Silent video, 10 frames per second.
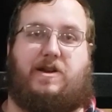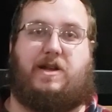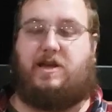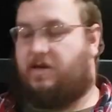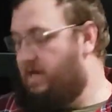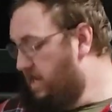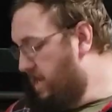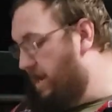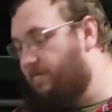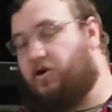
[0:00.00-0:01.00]
heating,
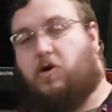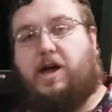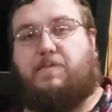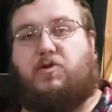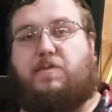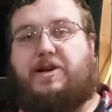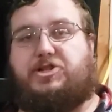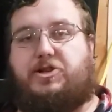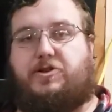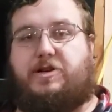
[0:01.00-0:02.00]
I'm going to go ahead and put my
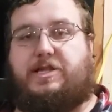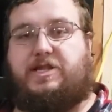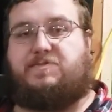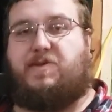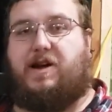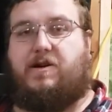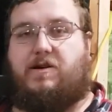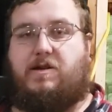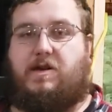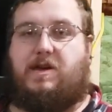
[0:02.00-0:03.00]
sugar in this
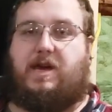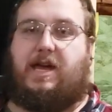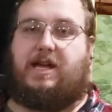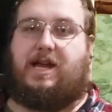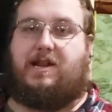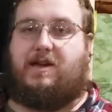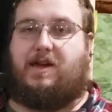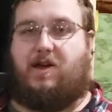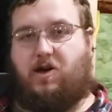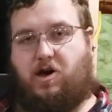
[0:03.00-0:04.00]
barrel and get
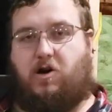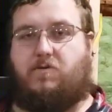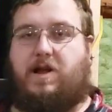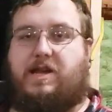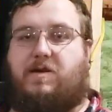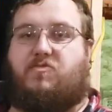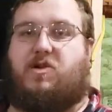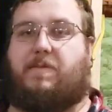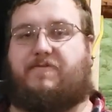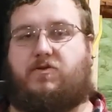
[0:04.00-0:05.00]
it all ready and
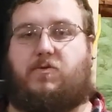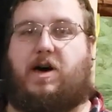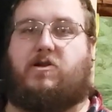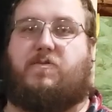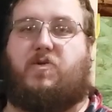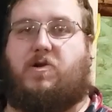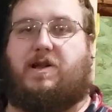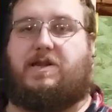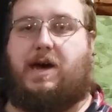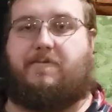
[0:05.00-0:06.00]
prepped for the water to pour
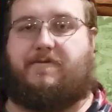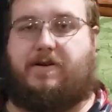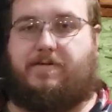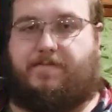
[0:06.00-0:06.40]
on top of it.